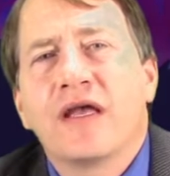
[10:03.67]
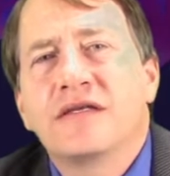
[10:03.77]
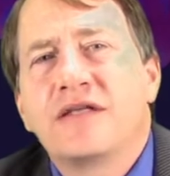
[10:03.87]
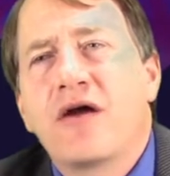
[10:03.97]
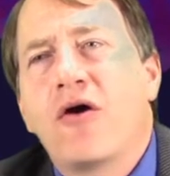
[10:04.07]

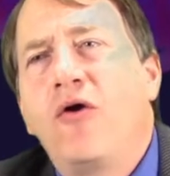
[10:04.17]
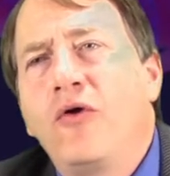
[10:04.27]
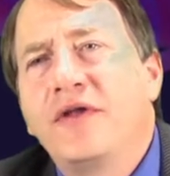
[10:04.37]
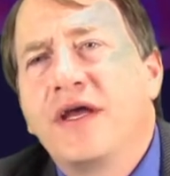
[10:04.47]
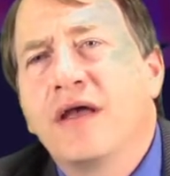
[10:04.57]
is they are
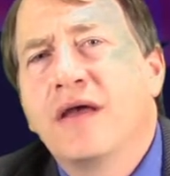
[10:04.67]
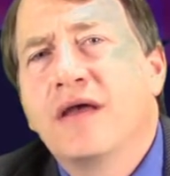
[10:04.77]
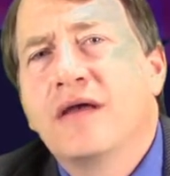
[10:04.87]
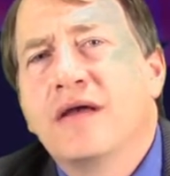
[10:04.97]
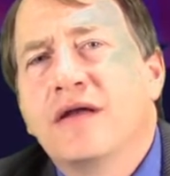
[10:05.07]
holding
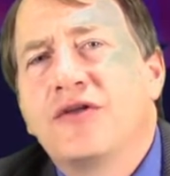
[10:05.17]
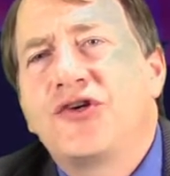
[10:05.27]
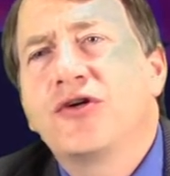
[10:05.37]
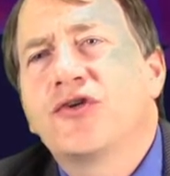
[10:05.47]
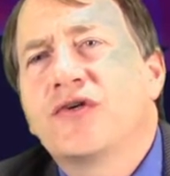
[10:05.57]

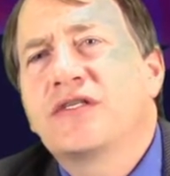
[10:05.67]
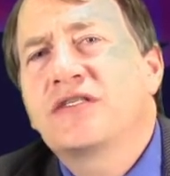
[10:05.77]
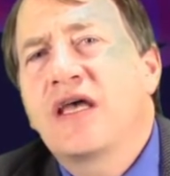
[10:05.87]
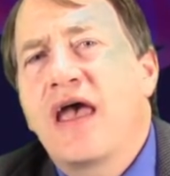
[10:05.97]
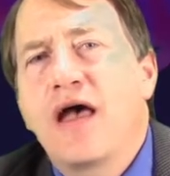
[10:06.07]

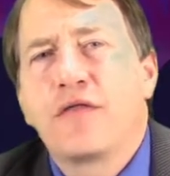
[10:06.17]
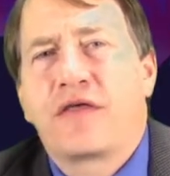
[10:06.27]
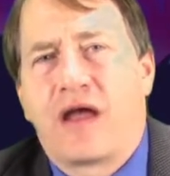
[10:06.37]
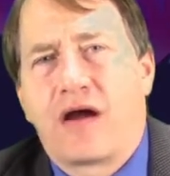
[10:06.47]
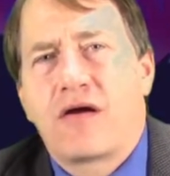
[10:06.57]
children's health
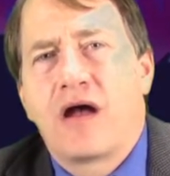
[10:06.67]
care